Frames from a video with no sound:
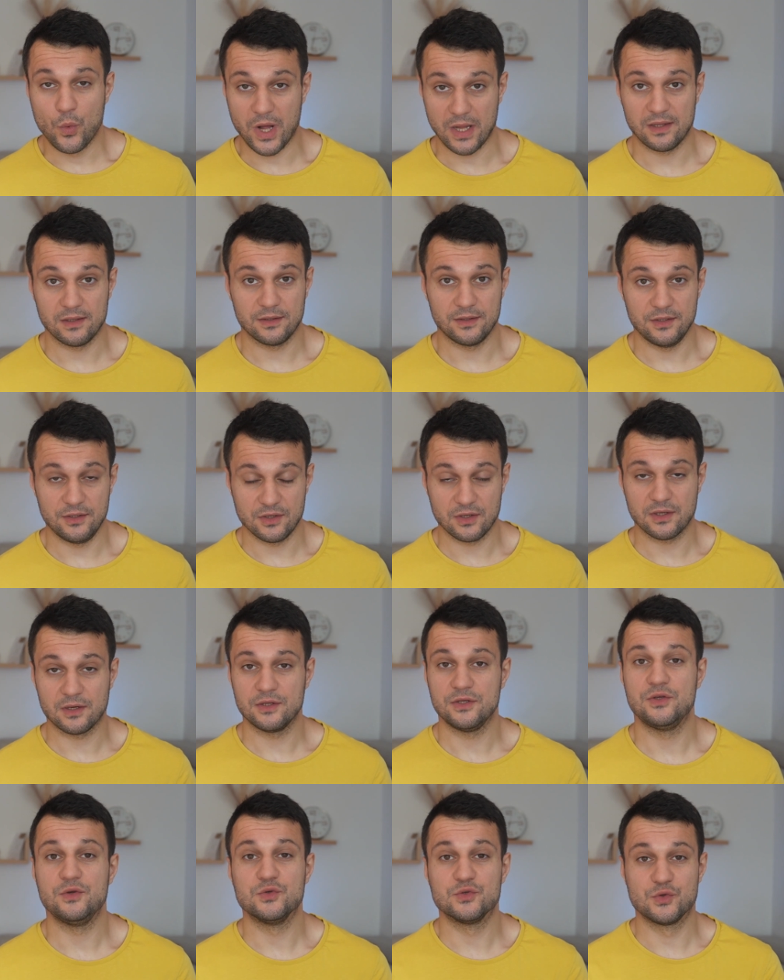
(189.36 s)
Well, you're
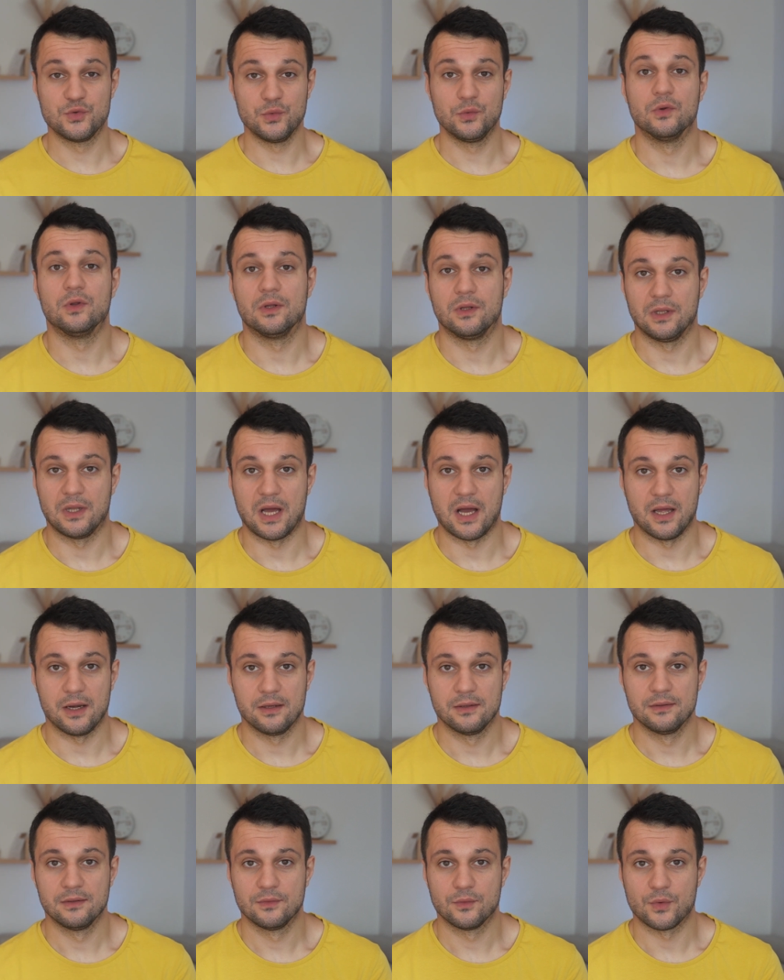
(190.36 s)
going to use Google a
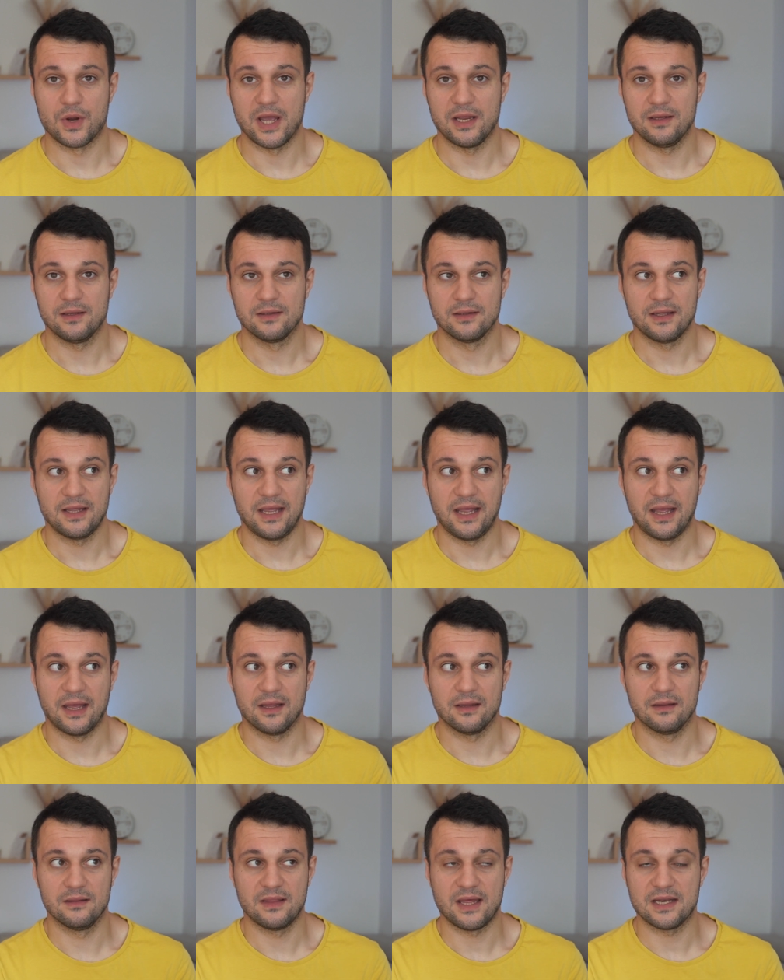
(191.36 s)
lot, right?
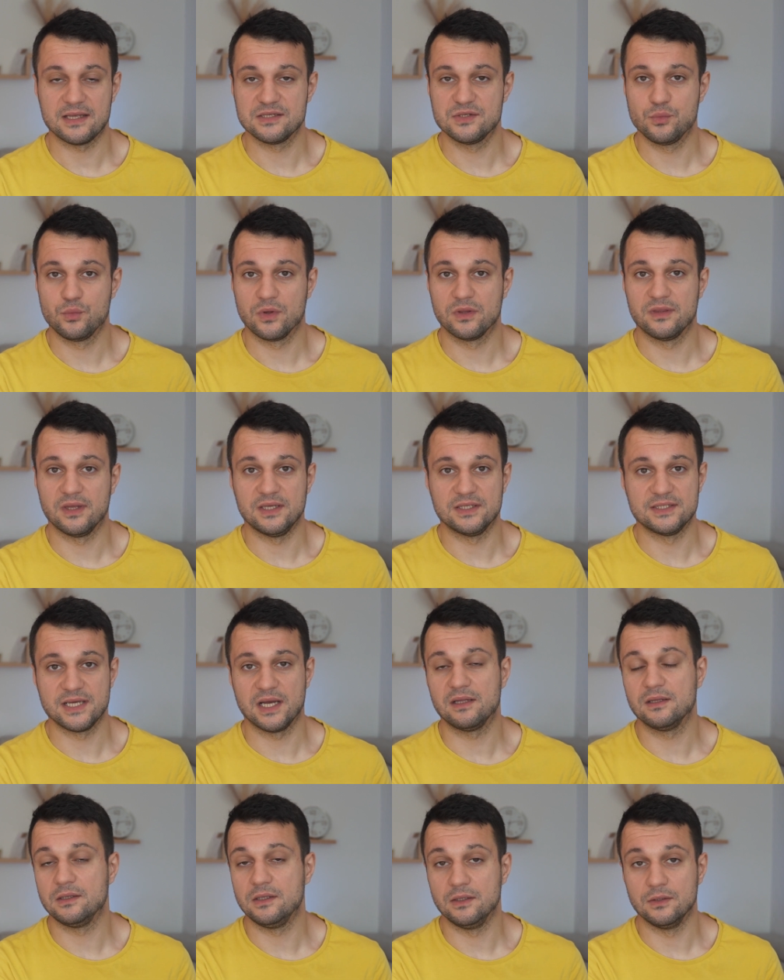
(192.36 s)
And that is what they
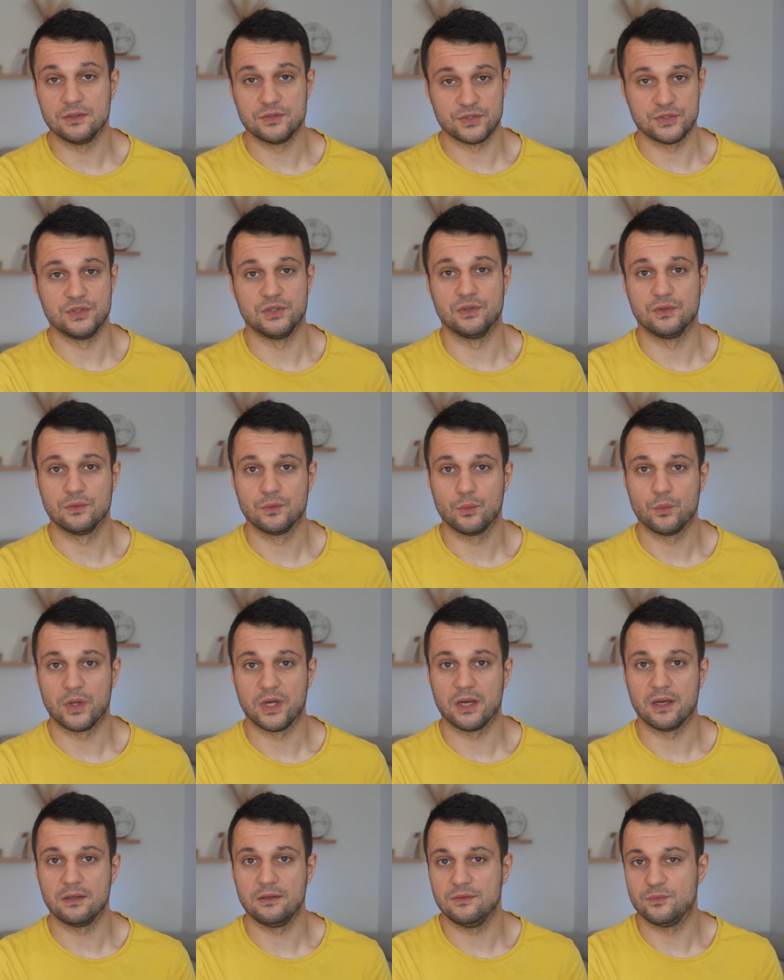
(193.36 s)
tell you to do
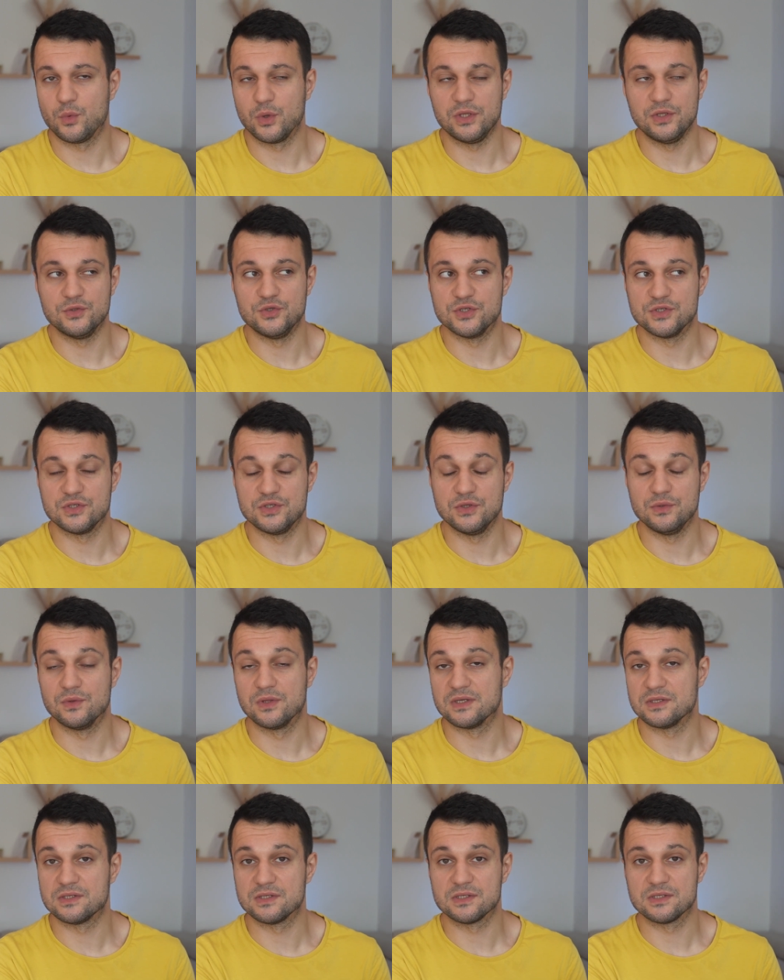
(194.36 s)
when you just do
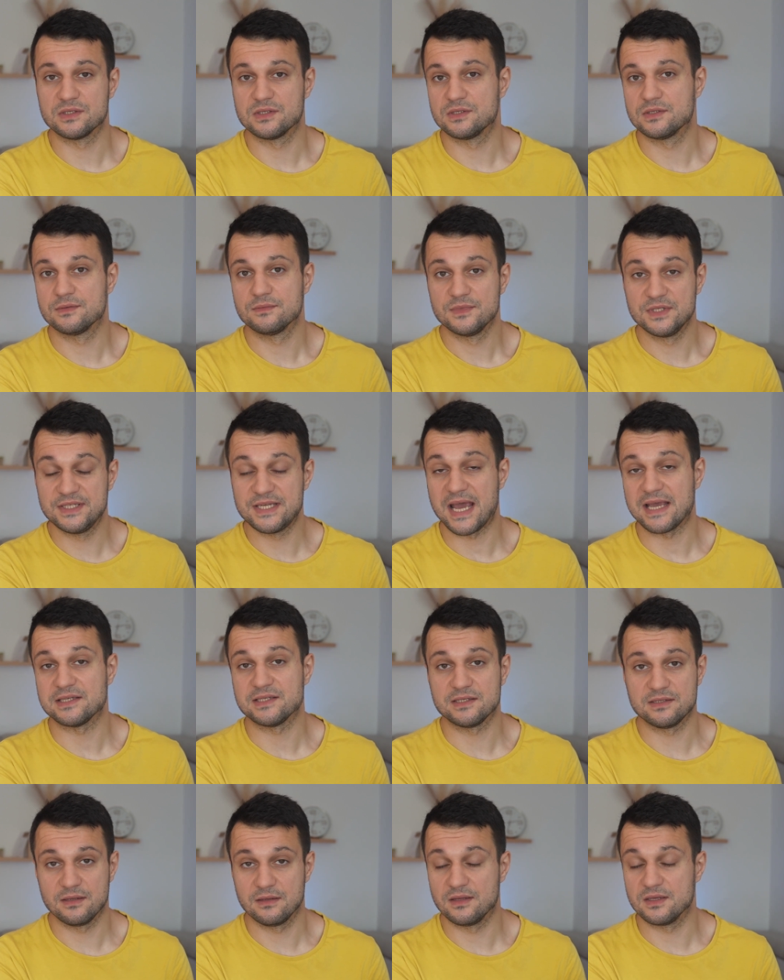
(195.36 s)
this
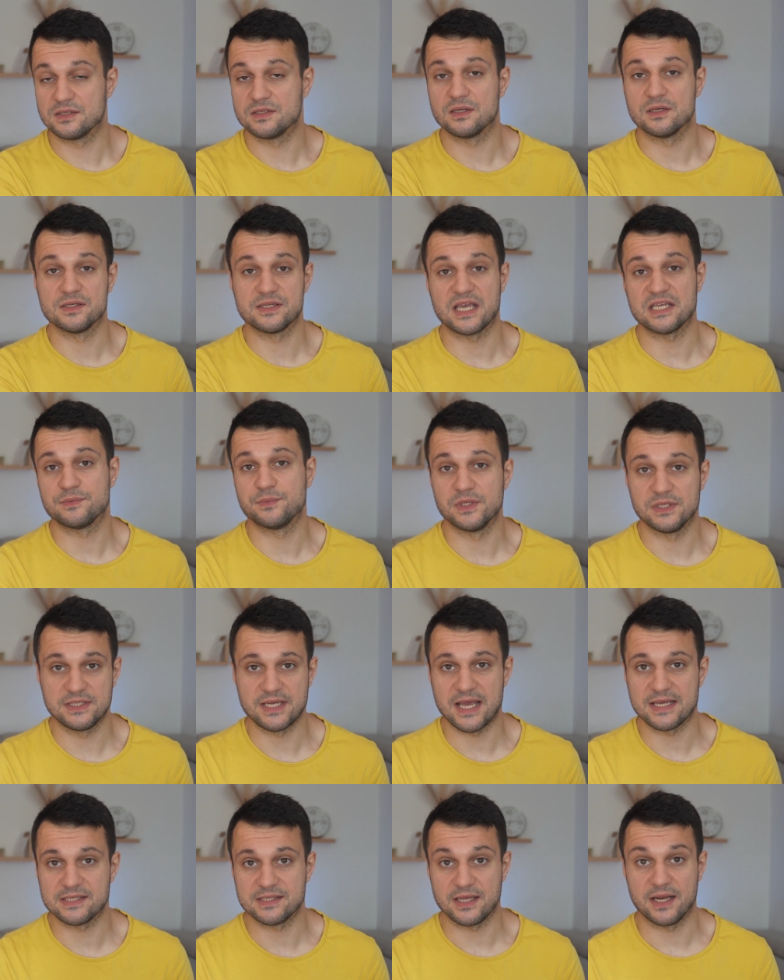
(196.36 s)
test, this assessment
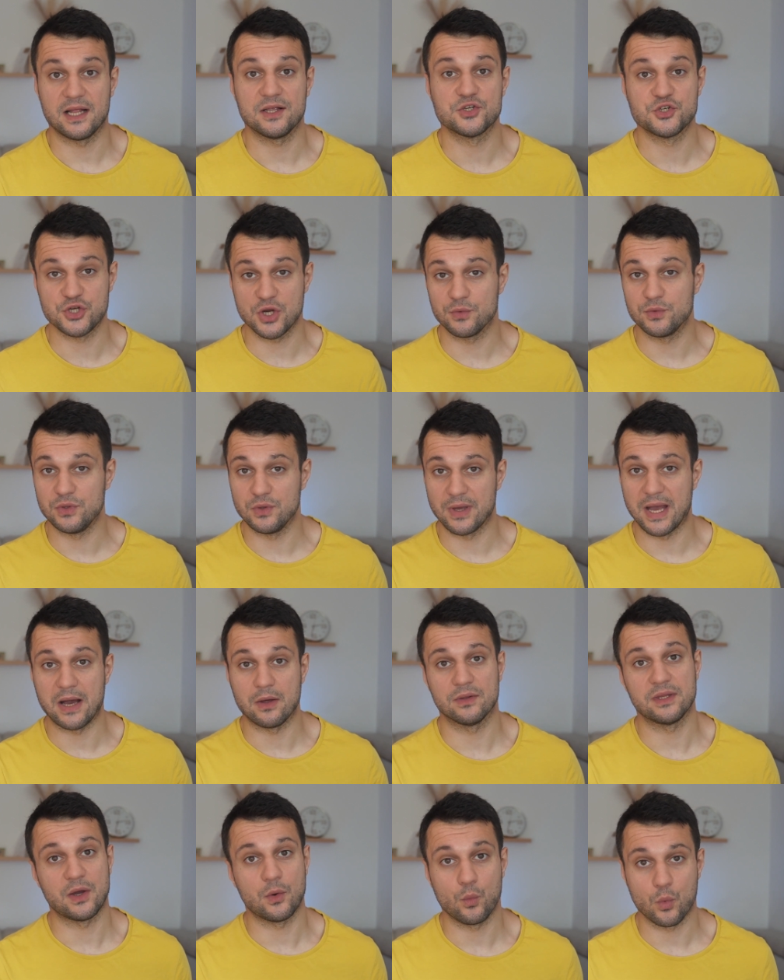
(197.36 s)
test. And I'll show you
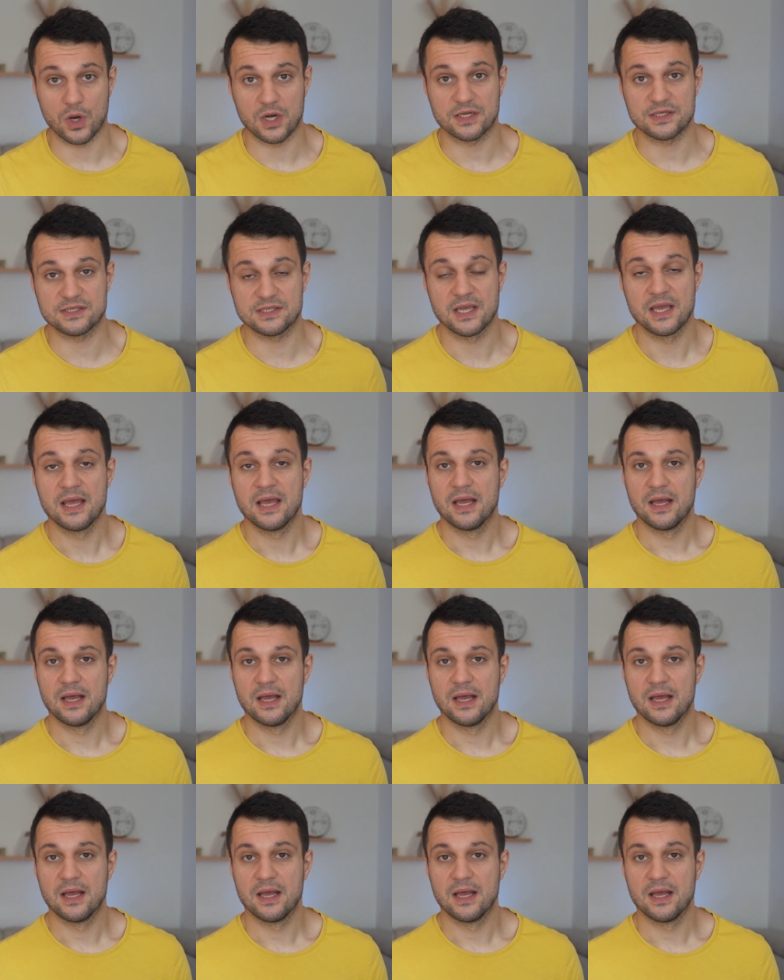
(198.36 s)
how that works.